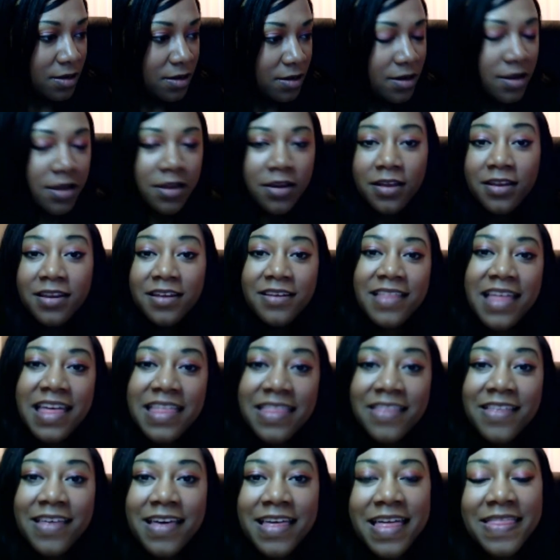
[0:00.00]
No,
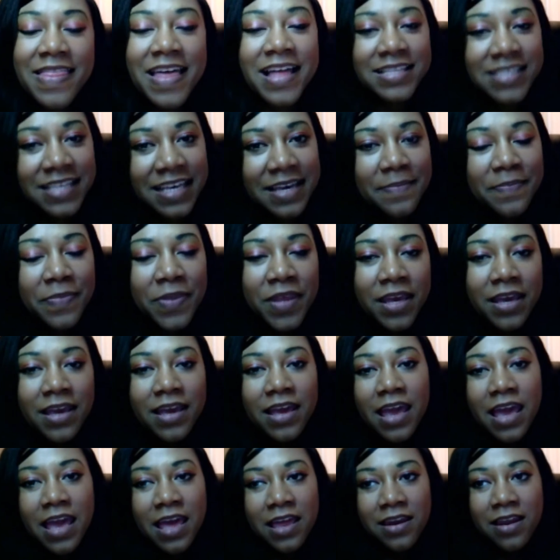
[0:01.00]
that's it.
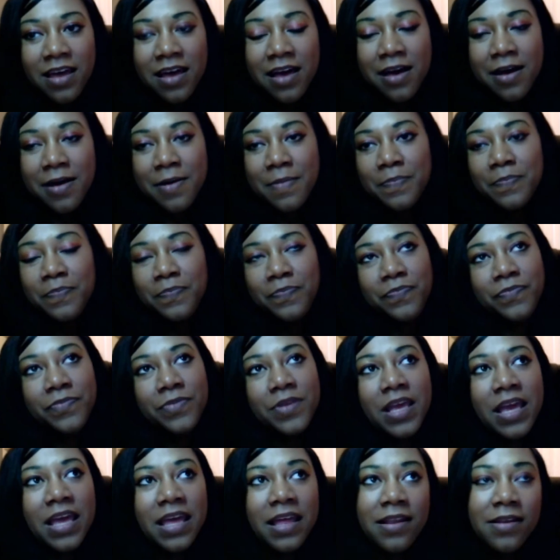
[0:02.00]
And
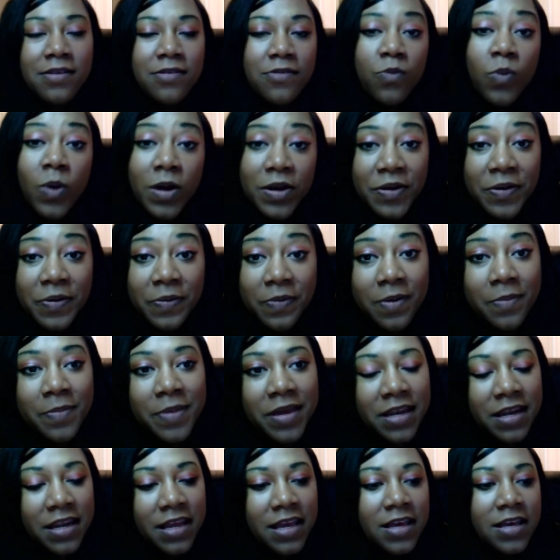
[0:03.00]
Wonder
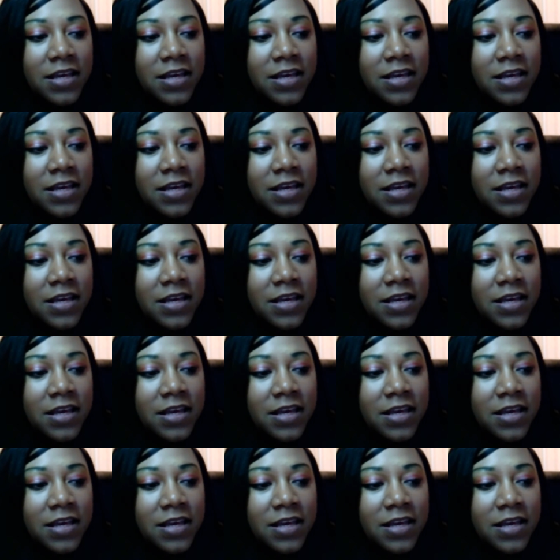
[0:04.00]
Woman.